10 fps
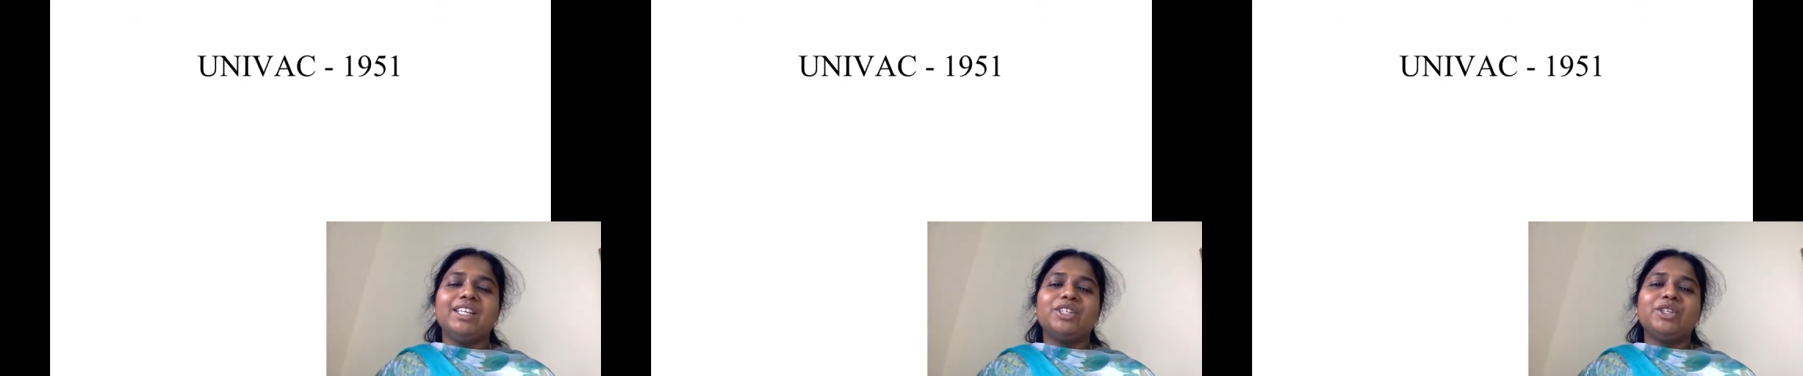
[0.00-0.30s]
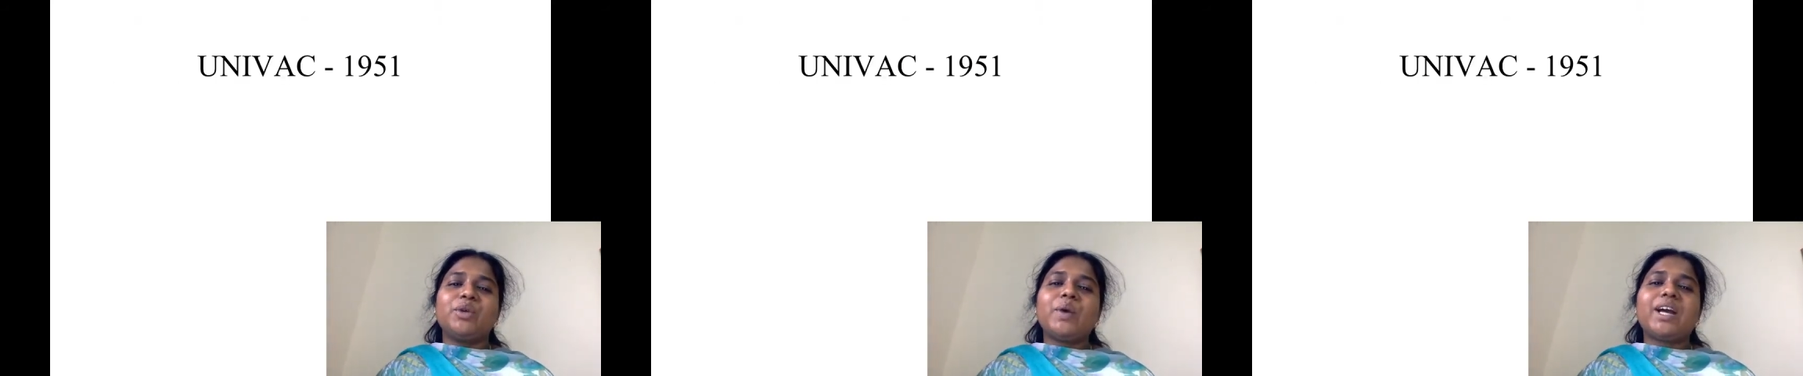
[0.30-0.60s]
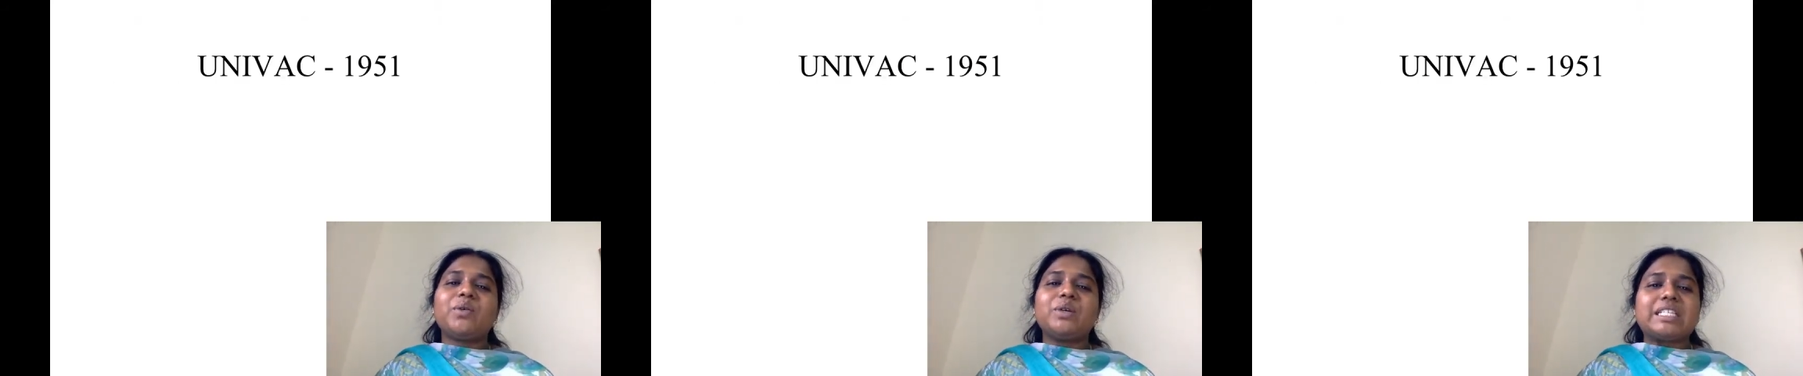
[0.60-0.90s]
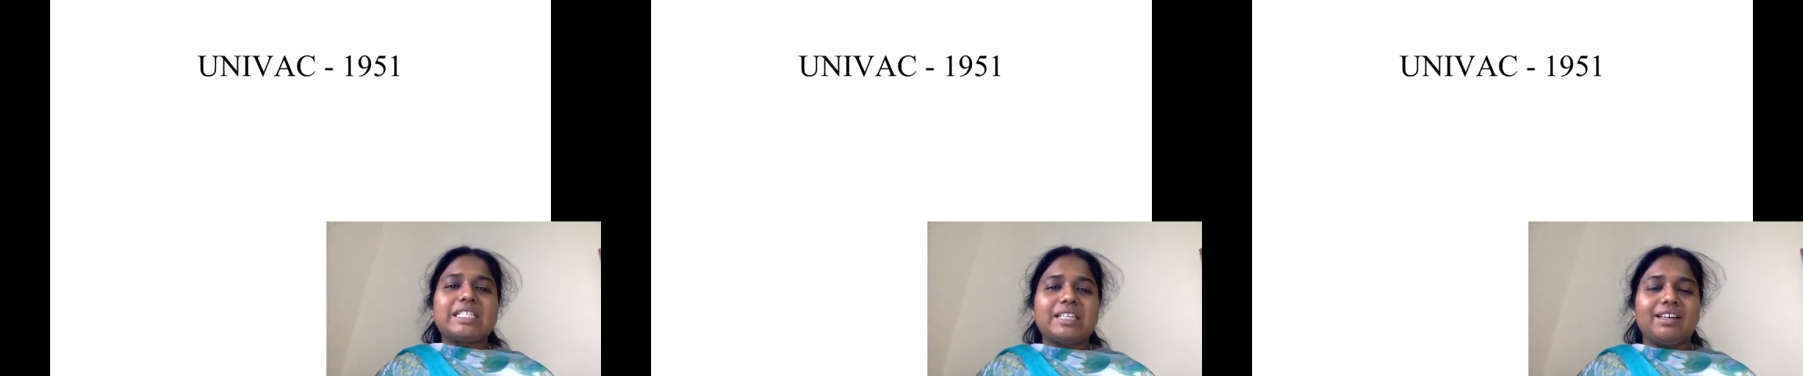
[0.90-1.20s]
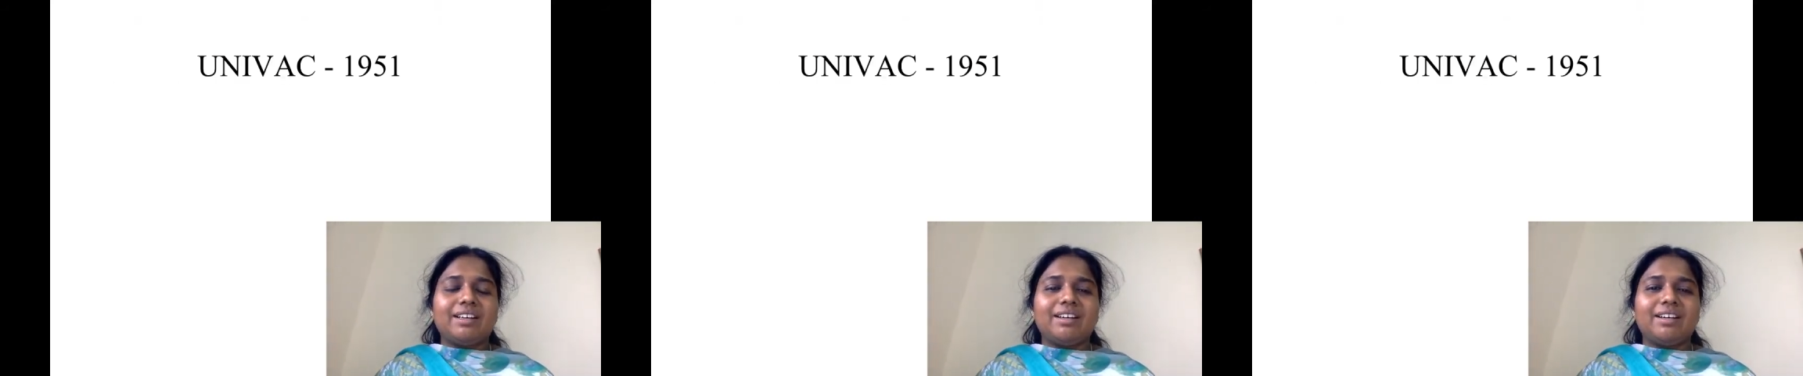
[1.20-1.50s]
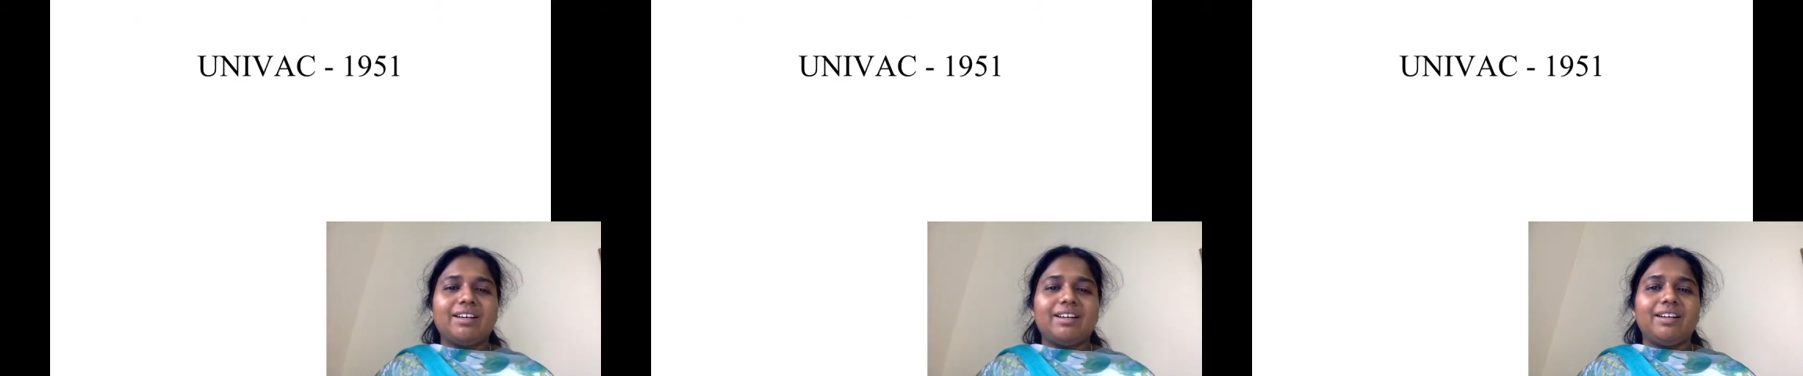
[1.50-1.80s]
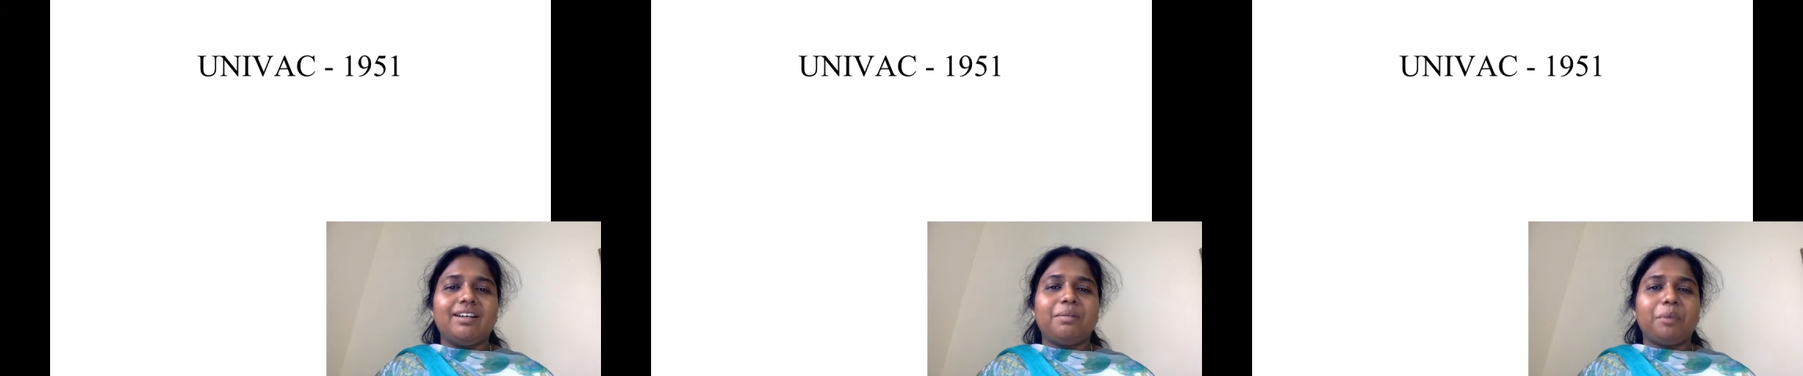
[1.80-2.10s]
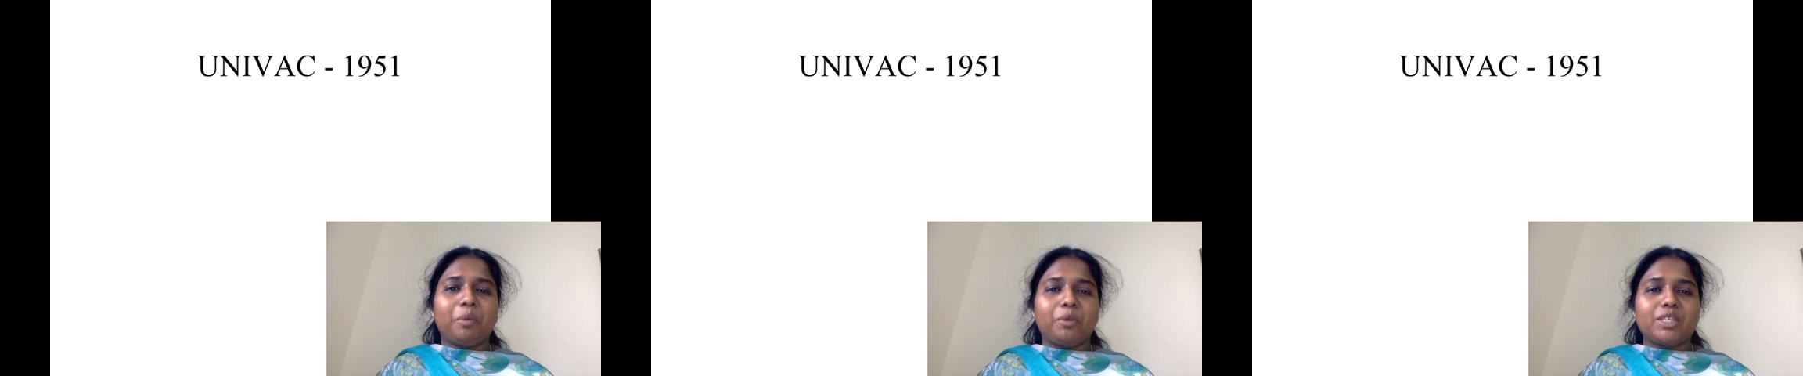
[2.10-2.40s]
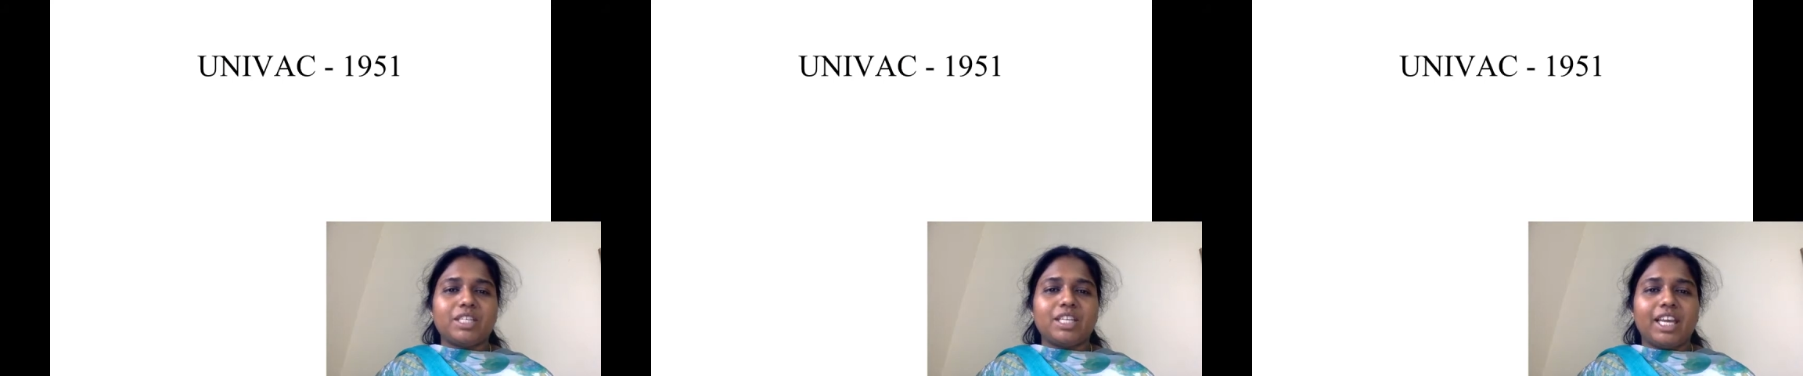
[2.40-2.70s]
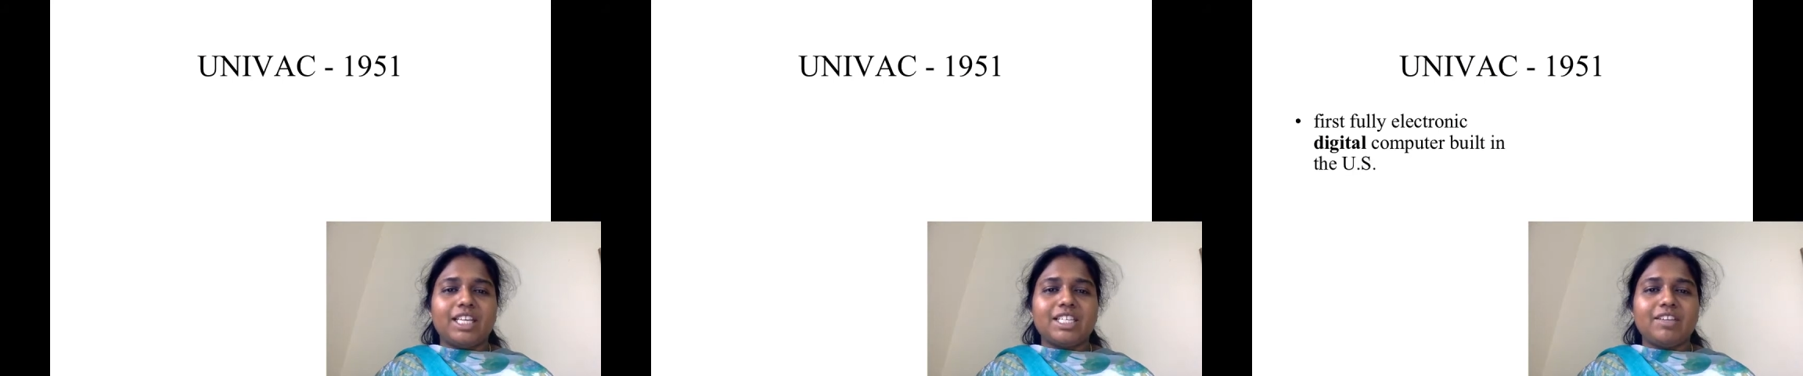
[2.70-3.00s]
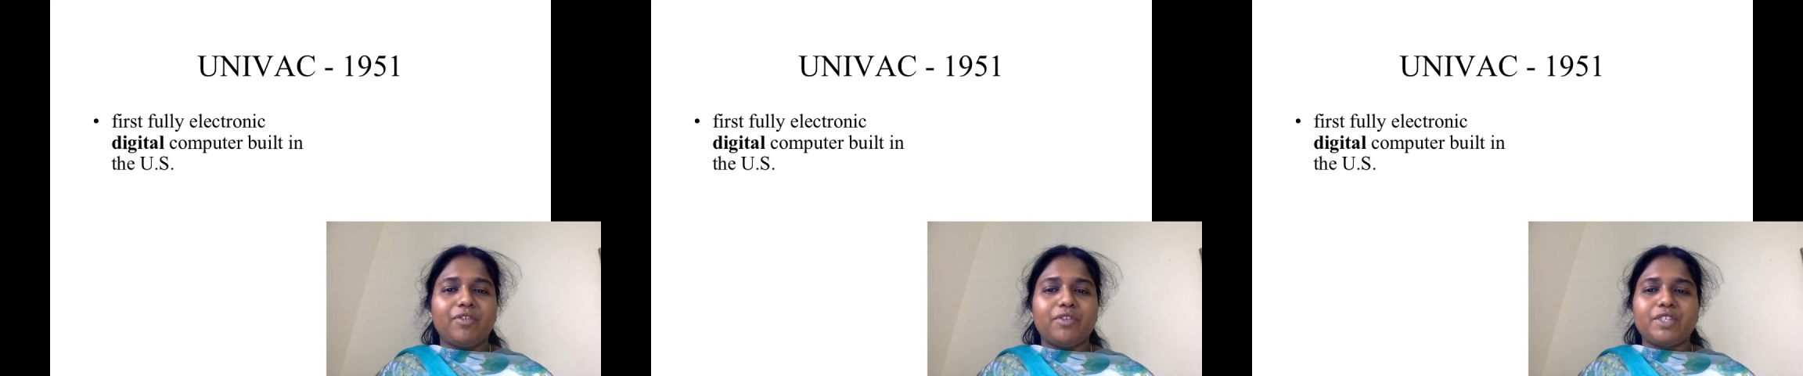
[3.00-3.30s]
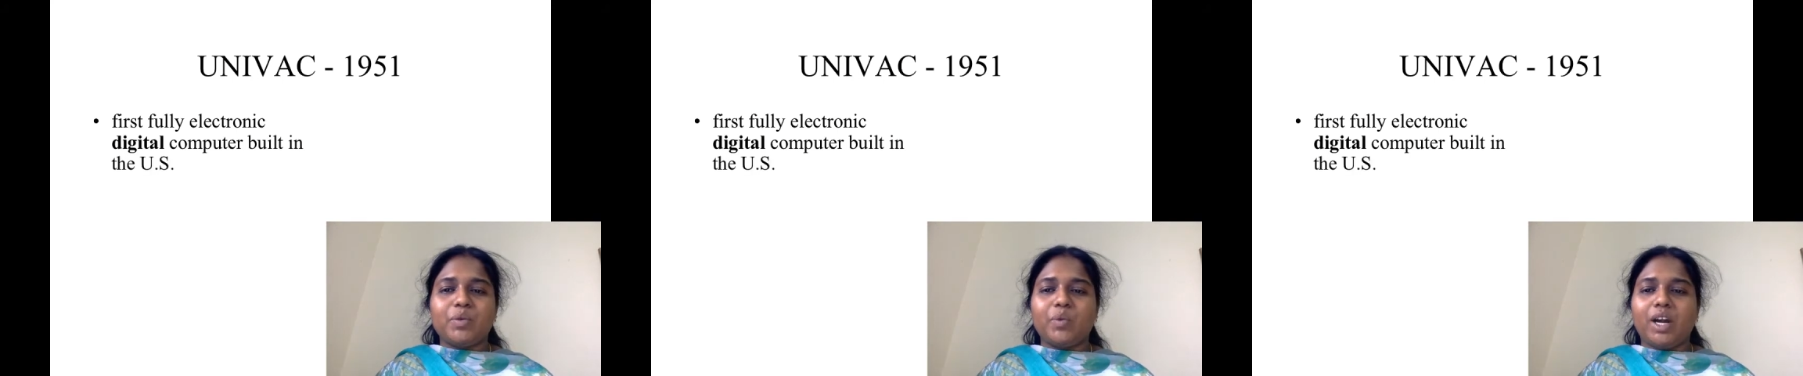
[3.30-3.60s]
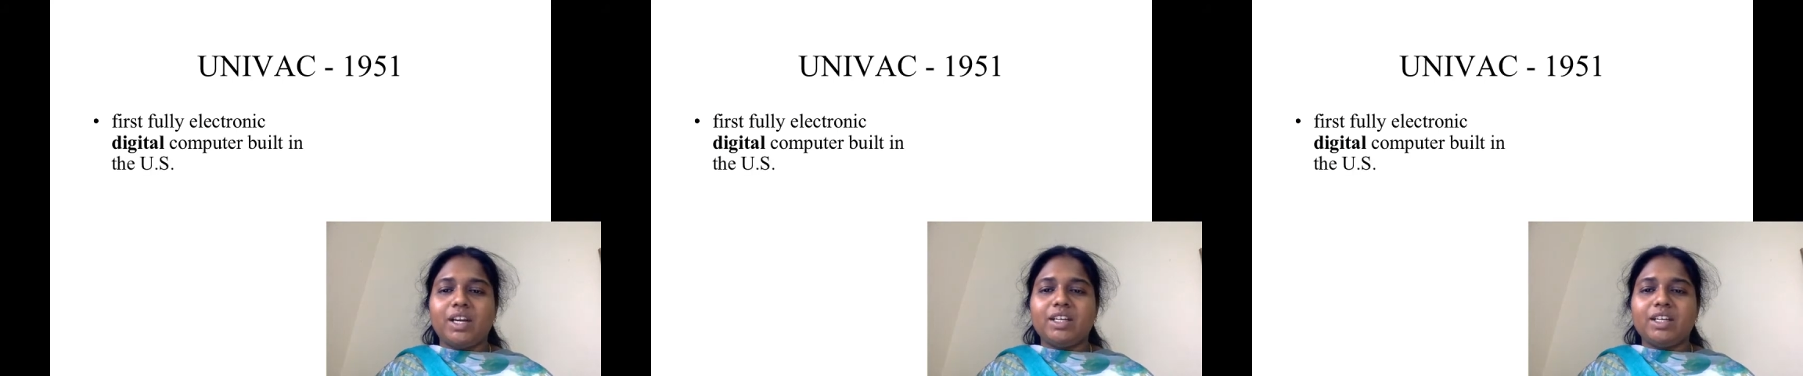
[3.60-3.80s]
UNIVAC was proposed in 1951.